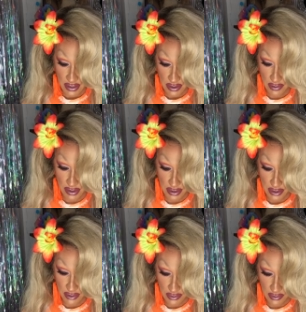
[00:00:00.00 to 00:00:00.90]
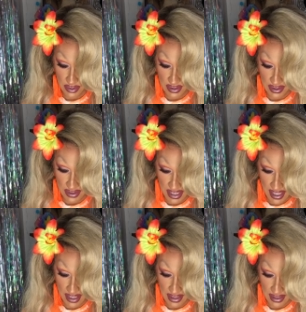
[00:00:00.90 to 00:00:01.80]
you can use
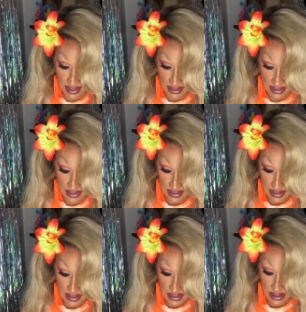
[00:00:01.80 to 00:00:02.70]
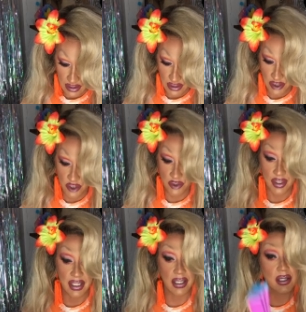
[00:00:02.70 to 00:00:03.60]
a
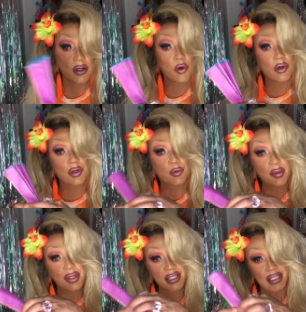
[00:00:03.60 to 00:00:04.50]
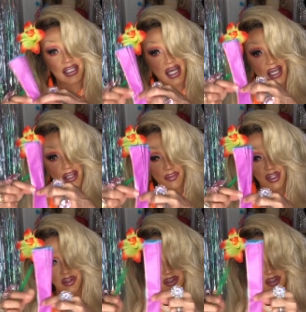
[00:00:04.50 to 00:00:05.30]
string or a ribbon to tie the middle.